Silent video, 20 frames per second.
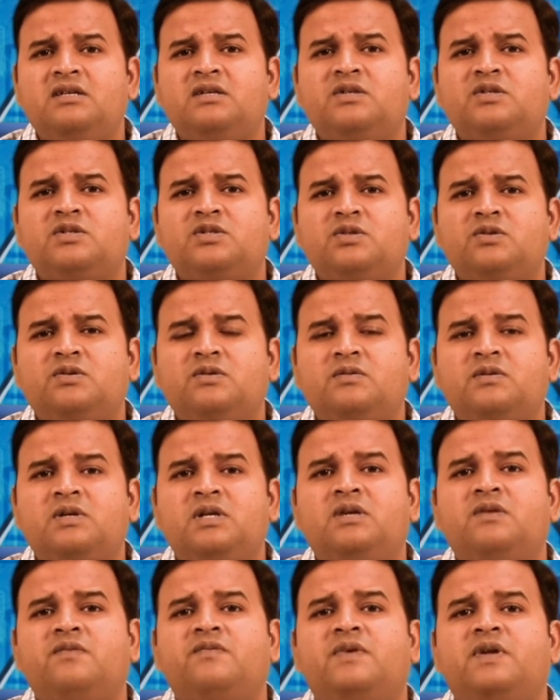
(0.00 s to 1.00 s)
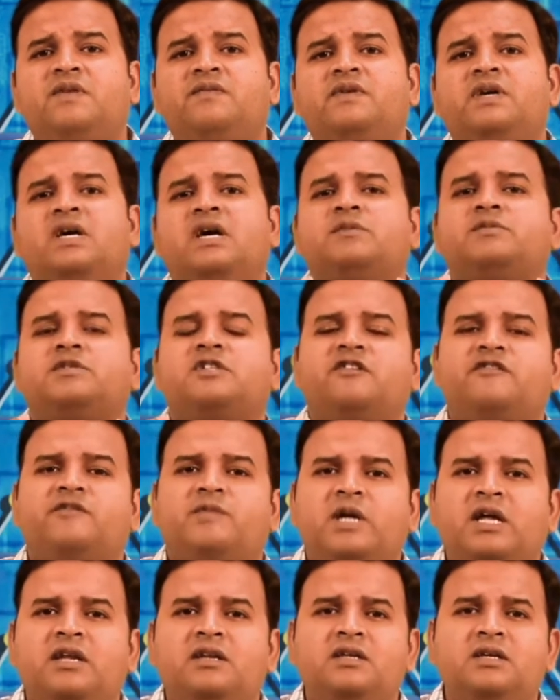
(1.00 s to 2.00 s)
So, when we have
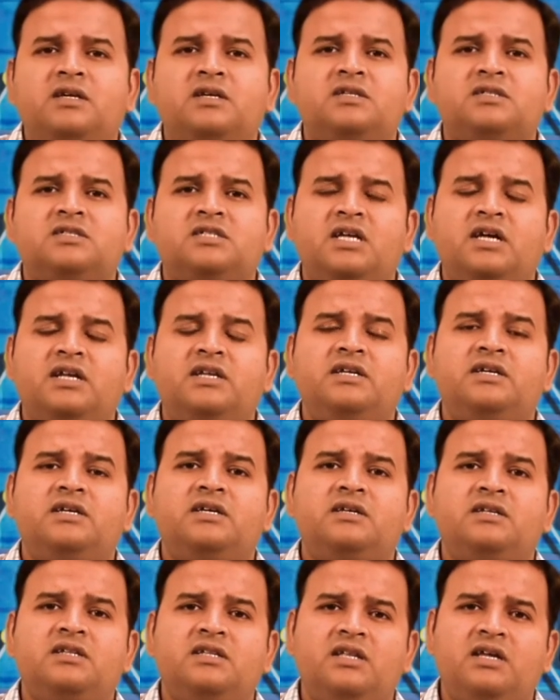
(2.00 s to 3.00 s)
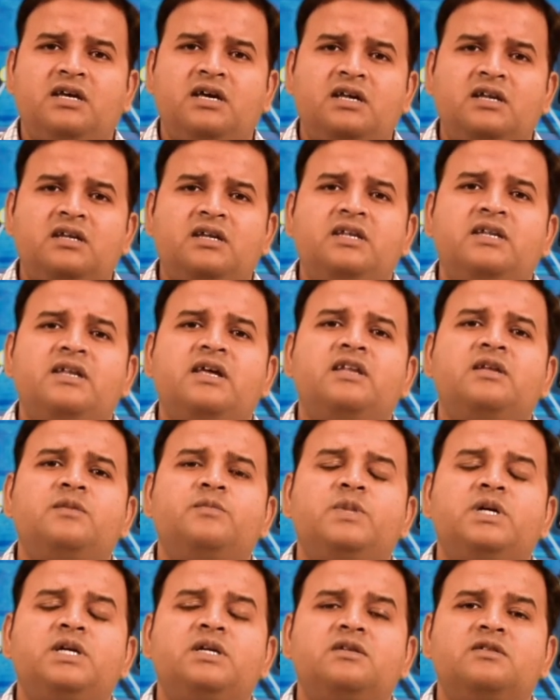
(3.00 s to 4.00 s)
sabranya, zdanya, they are
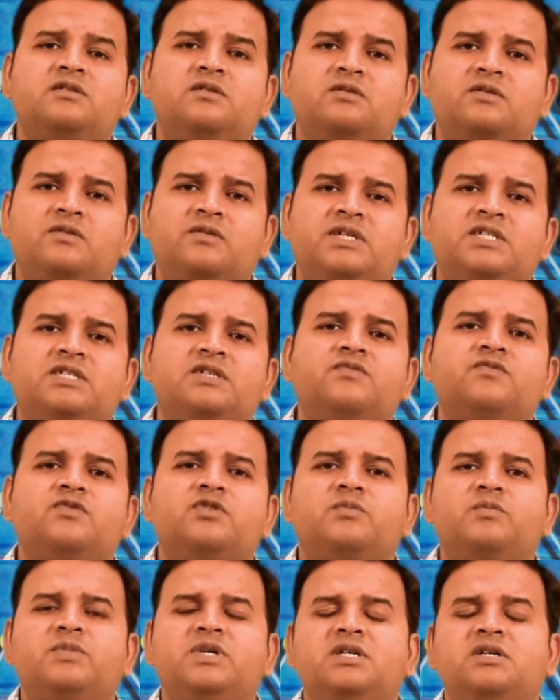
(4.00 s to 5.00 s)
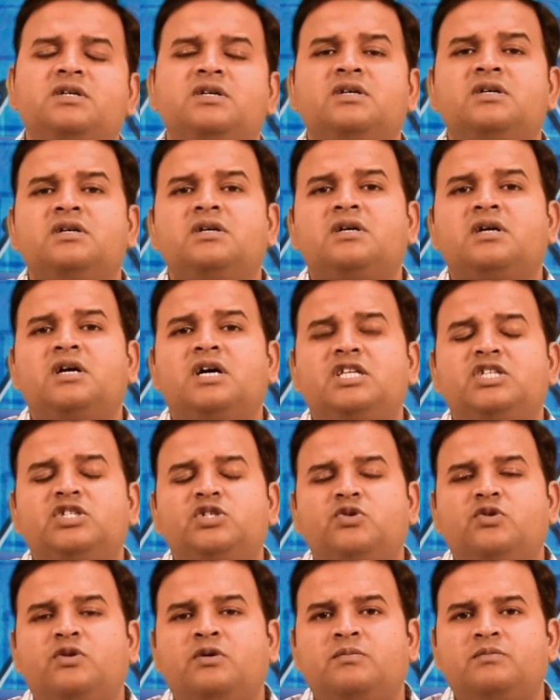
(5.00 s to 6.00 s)
inanimate, the question would be
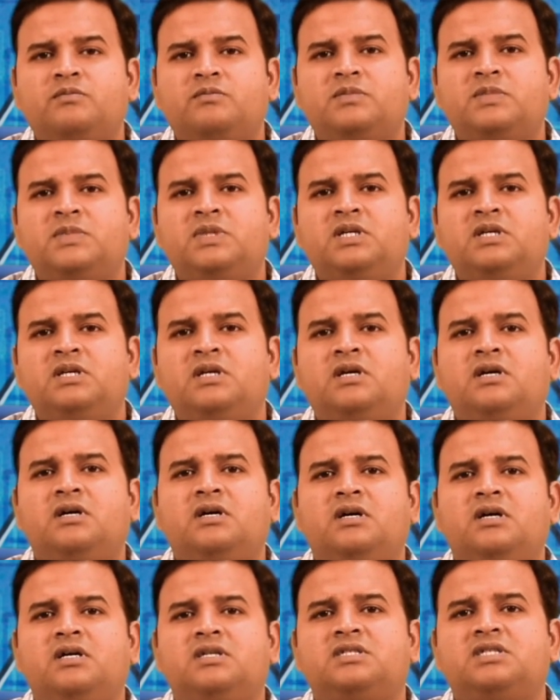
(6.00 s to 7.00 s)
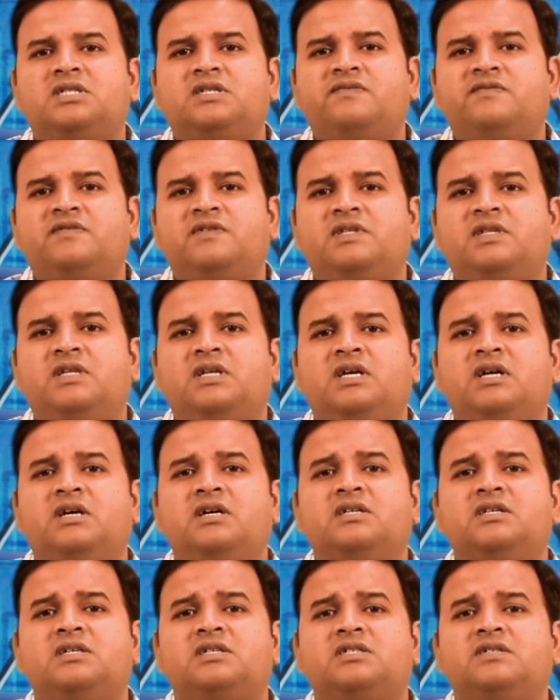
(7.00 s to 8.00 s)
achom, a
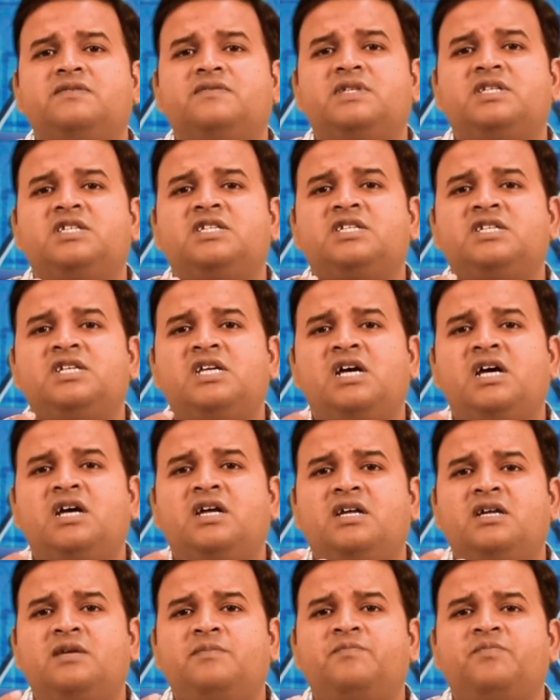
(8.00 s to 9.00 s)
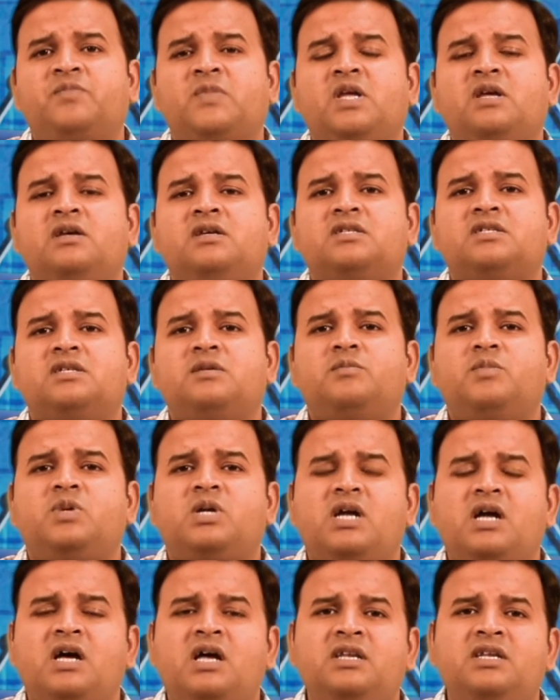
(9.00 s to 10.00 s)
sivatshnyayam
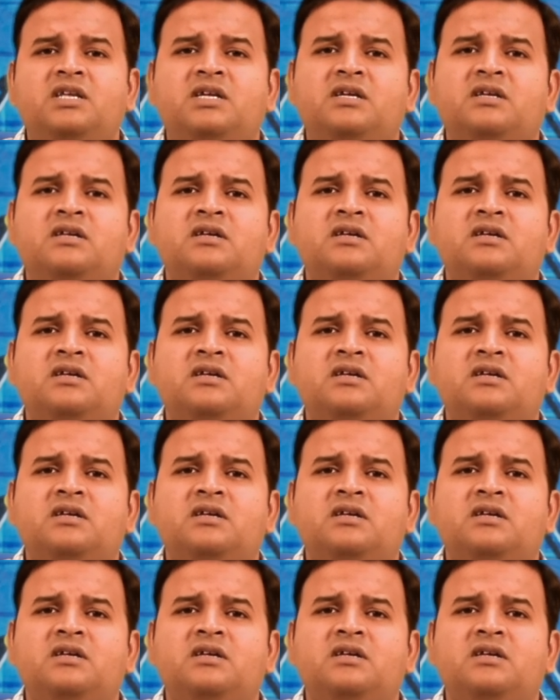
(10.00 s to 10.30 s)
sabrani,